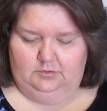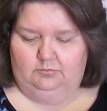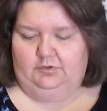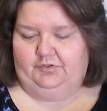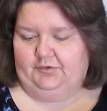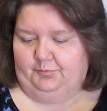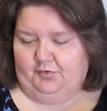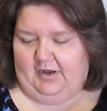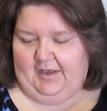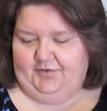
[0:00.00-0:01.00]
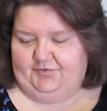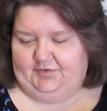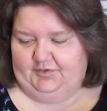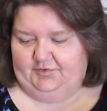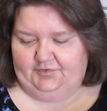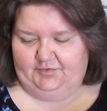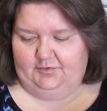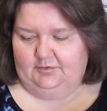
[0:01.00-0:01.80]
with the prizes.